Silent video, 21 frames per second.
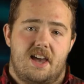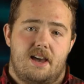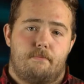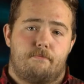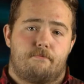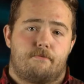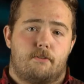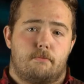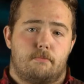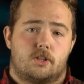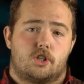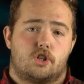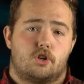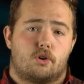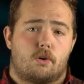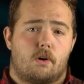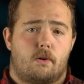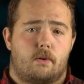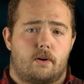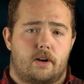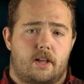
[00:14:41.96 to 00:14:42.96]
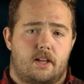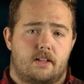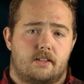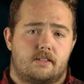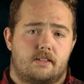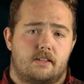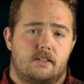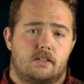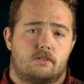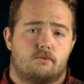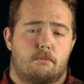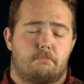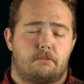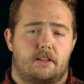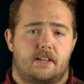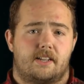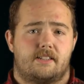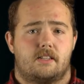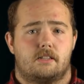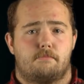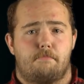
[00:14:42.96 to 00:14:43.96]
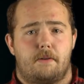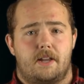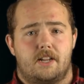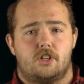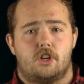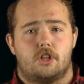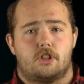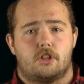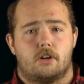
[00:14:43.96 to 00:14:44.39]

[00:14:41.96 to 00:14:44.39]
M for mature audiences replaces PG